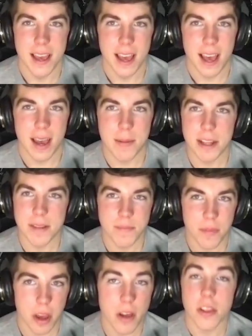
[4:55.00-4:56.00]
I
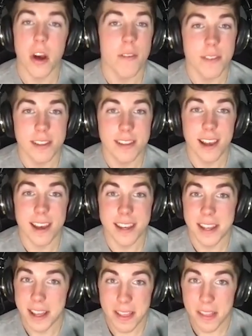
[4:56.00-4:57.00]
mean, on the offense
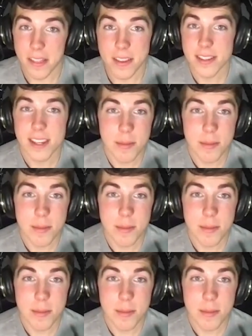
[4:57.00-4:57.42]
side, this